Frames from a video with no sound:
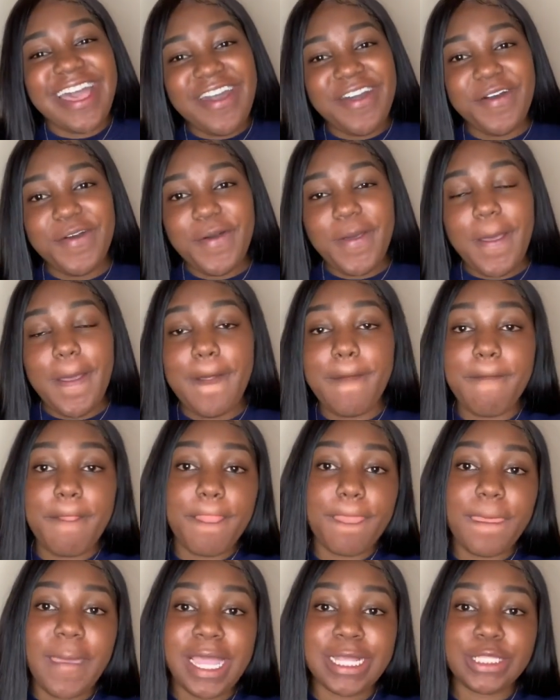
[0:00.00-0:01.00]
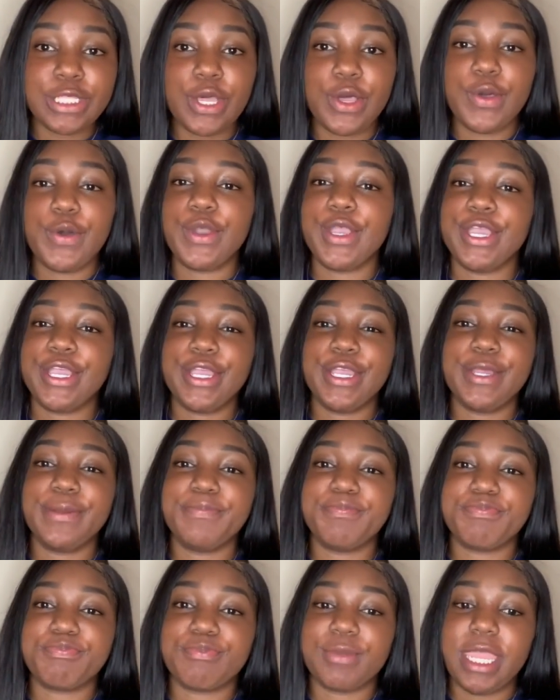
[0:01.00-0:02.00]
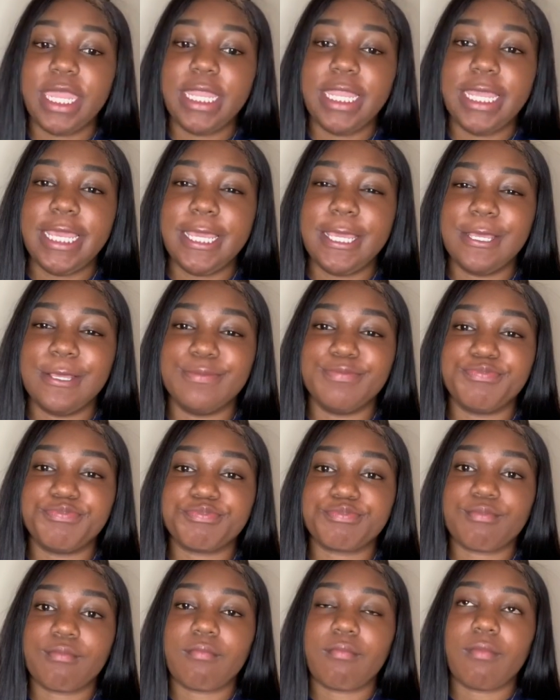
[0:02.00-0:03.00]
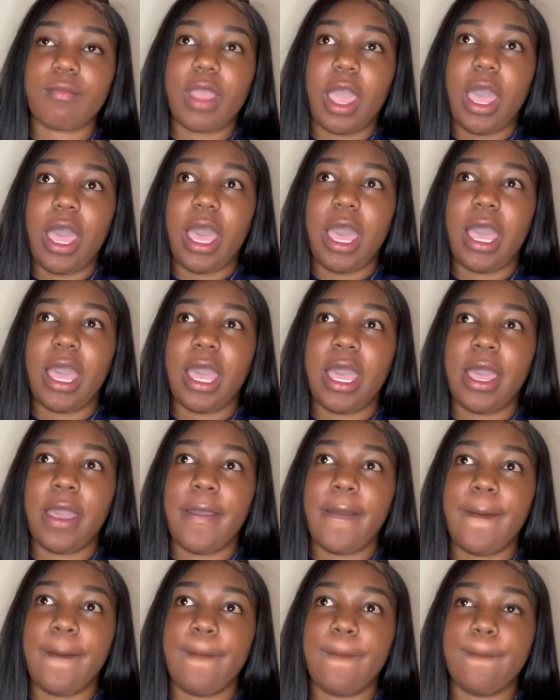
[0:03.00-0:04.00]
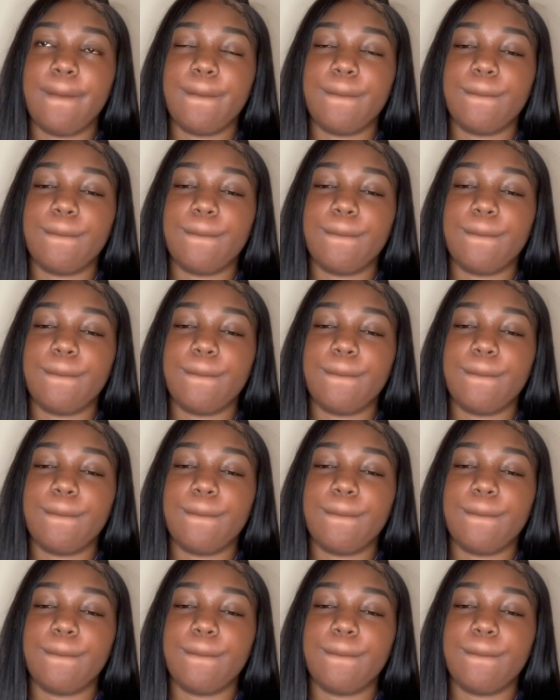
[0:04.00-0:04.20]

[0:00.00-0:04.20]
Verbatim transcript: so I told her, and then I,